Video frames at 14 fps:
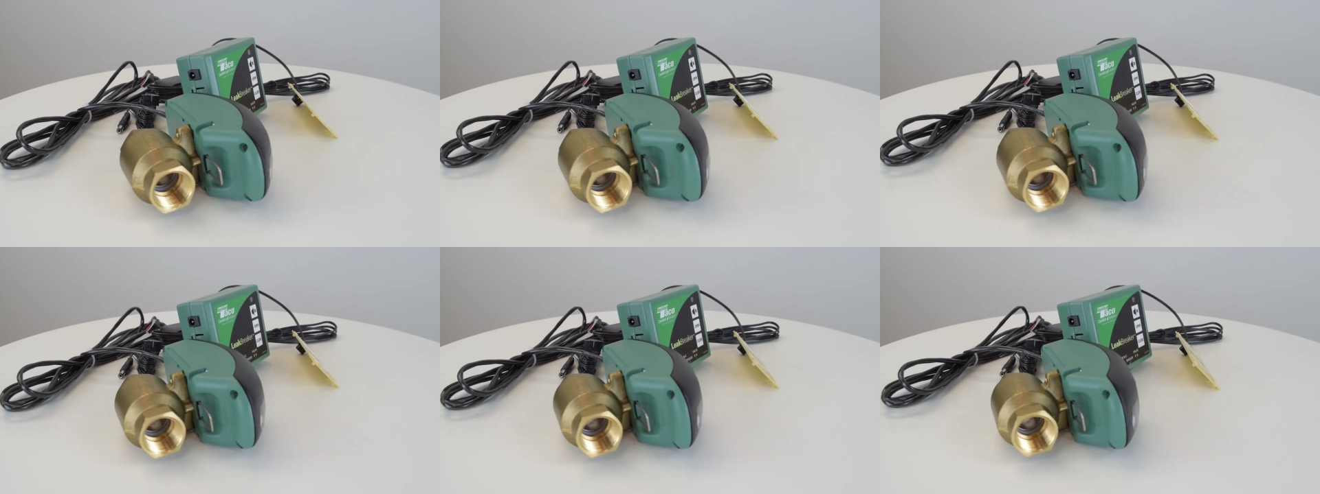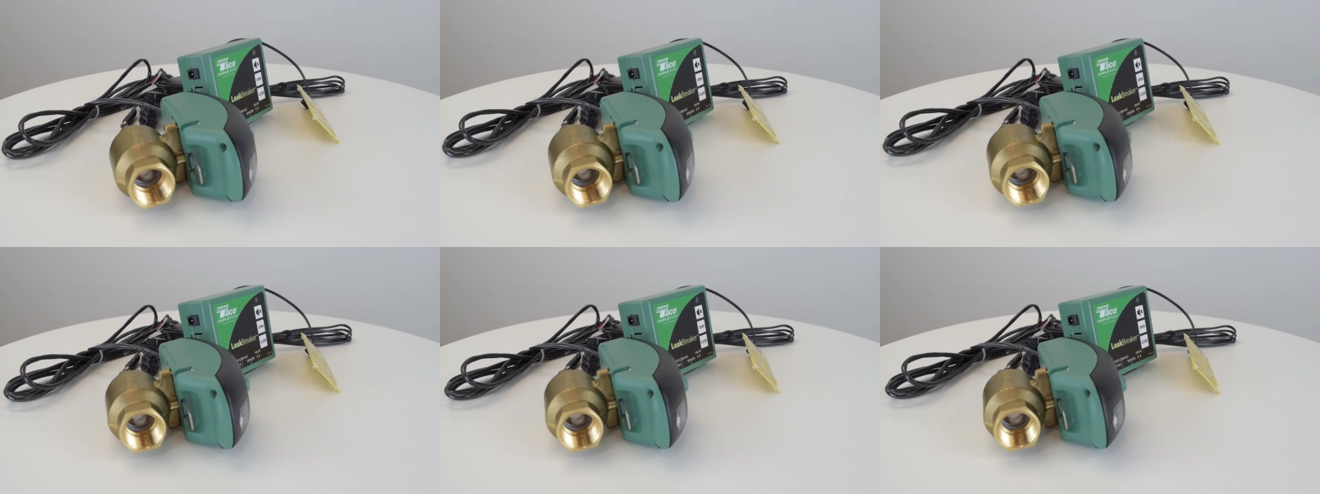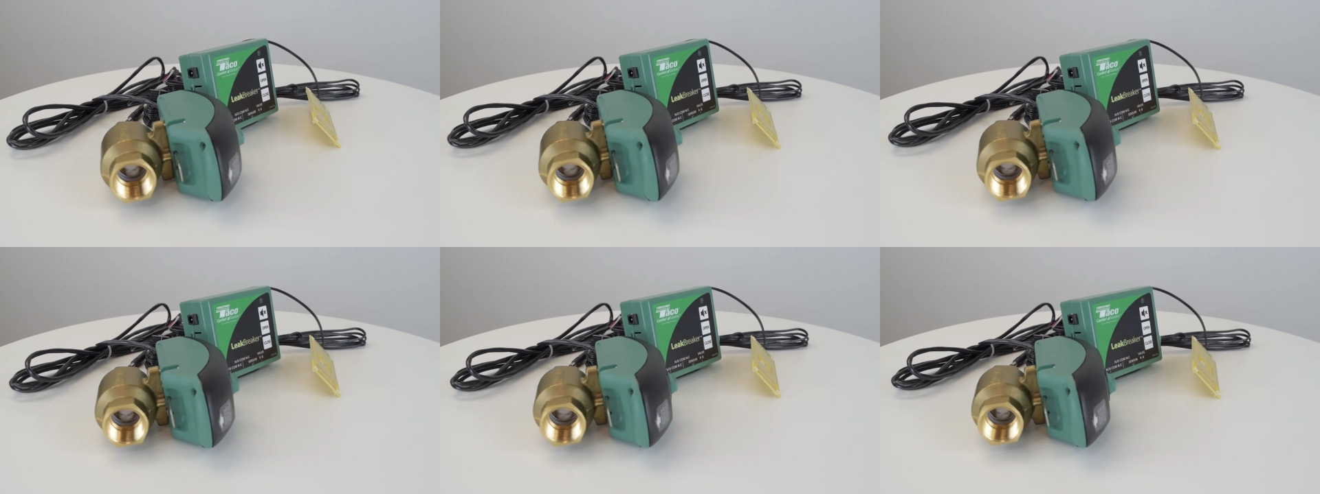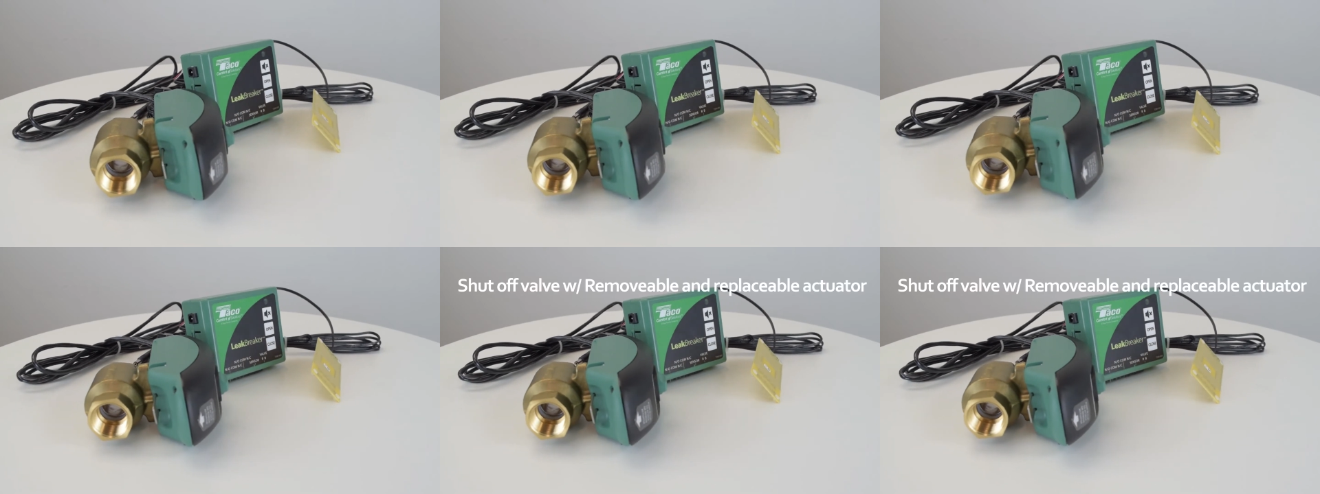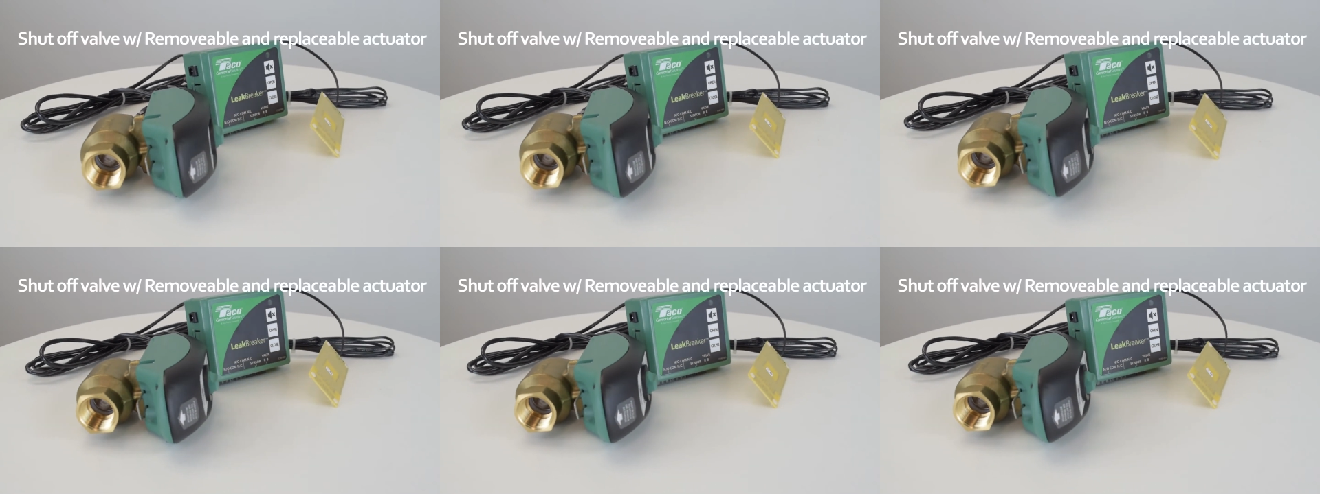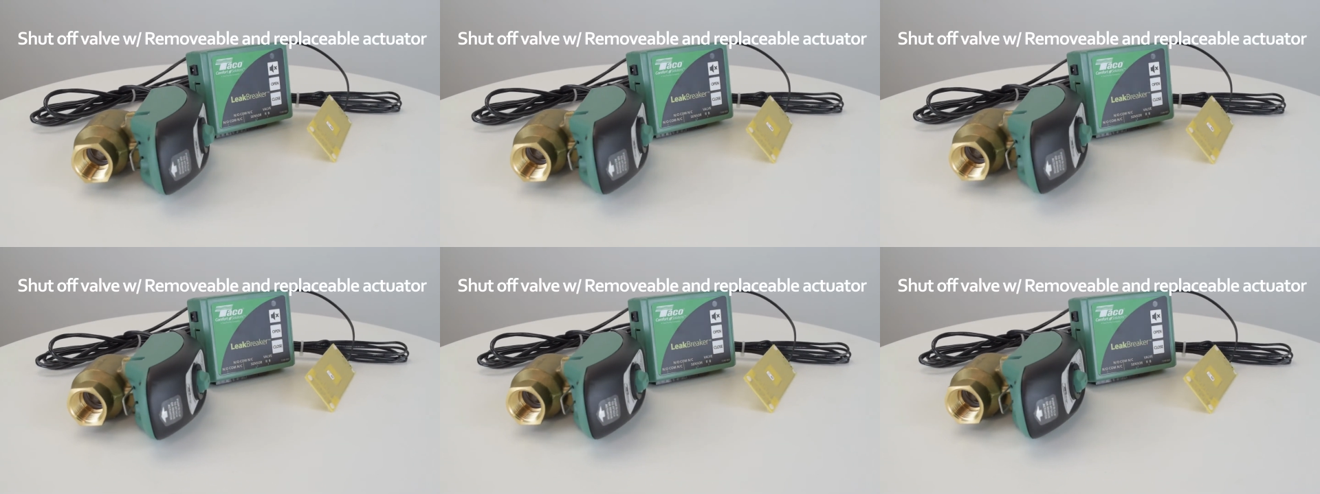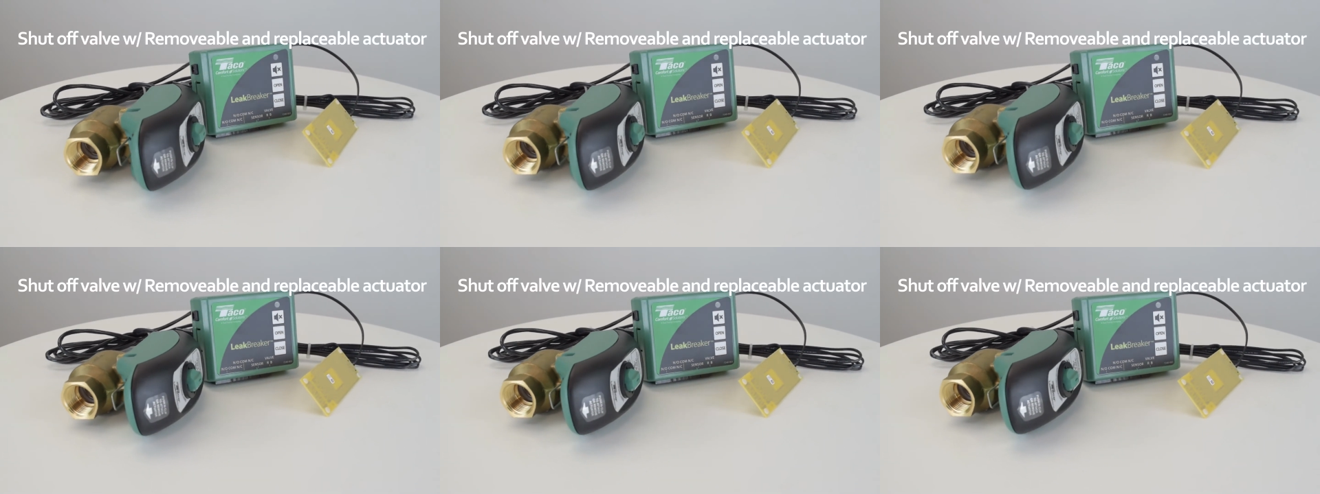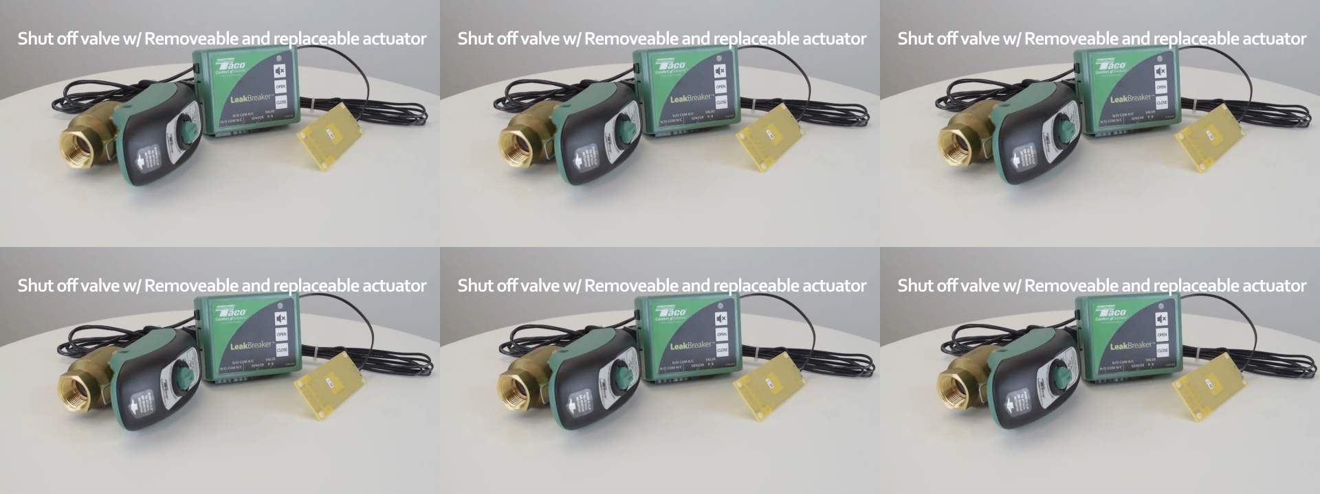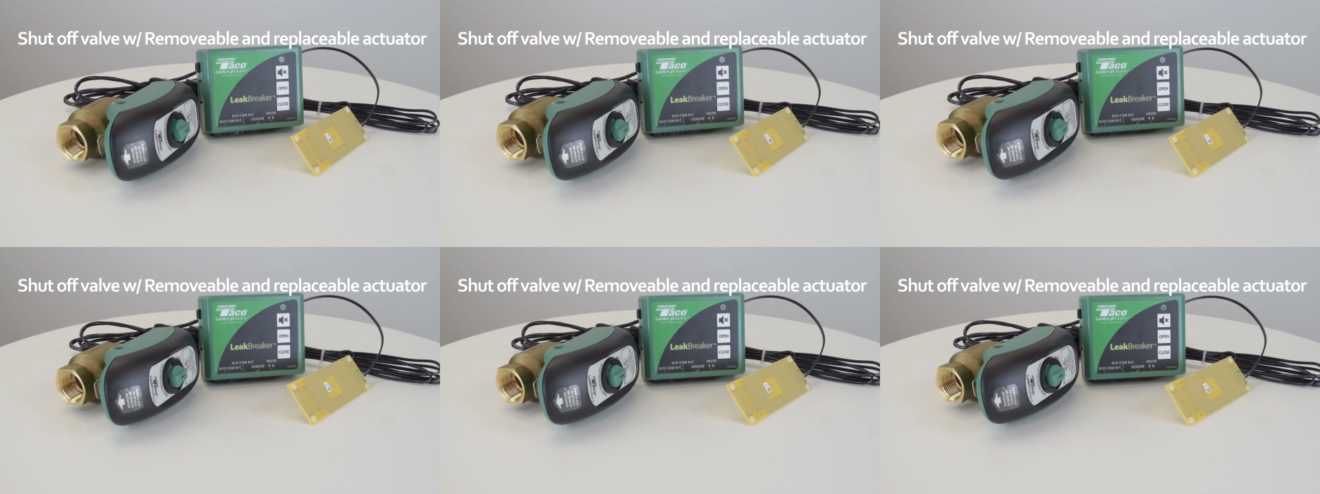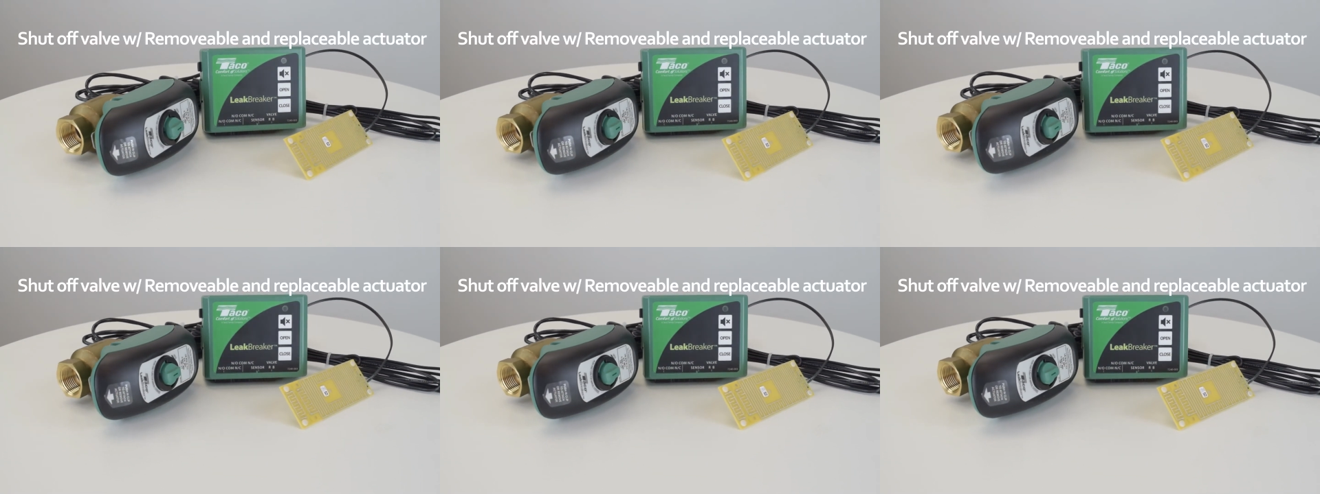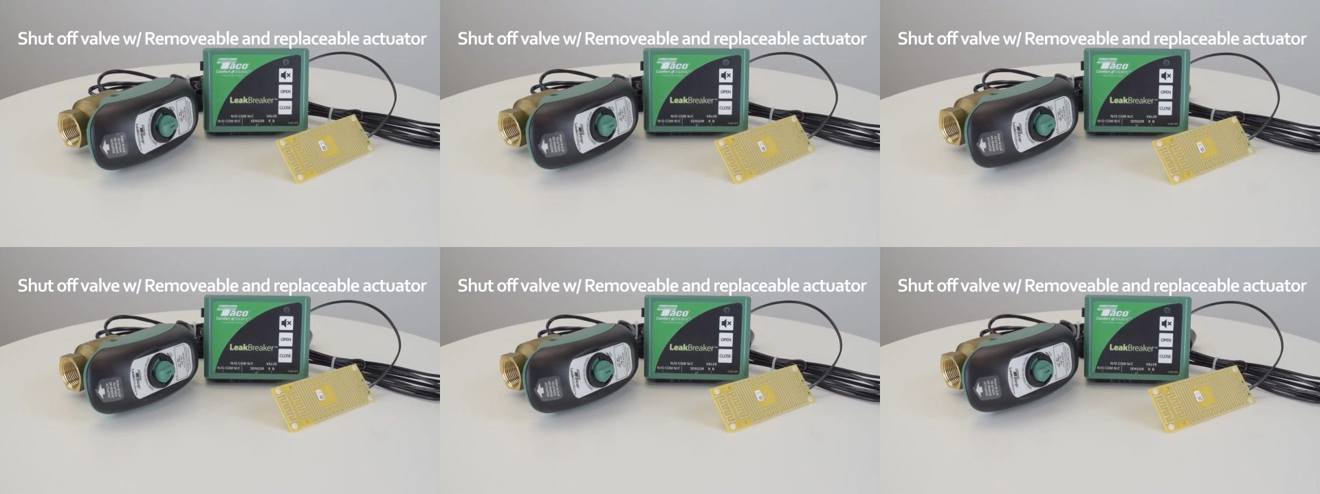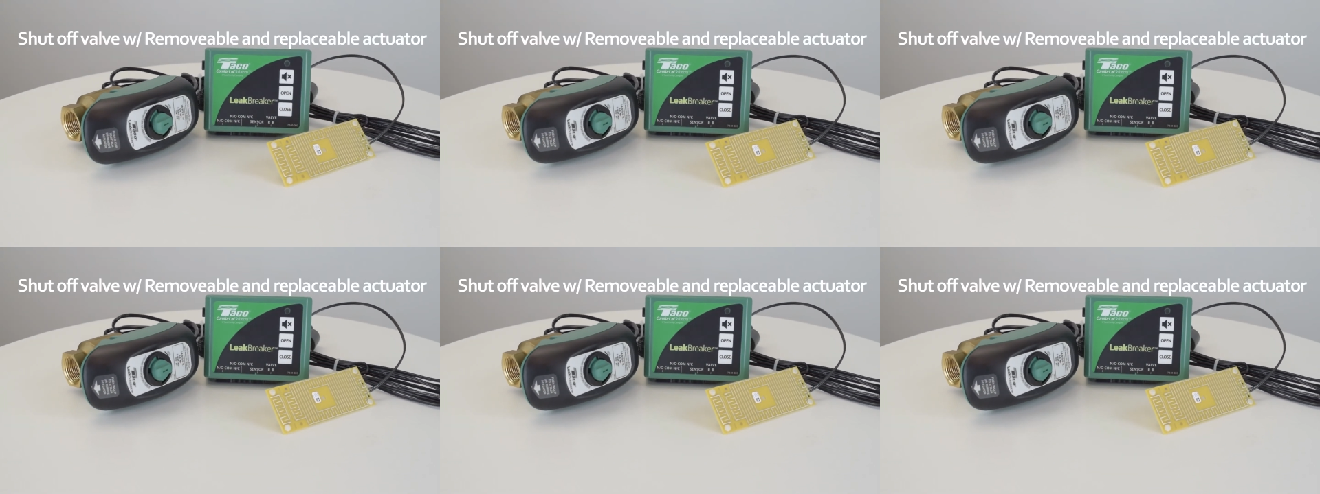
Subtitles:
No face is visible, so there are no lips to read.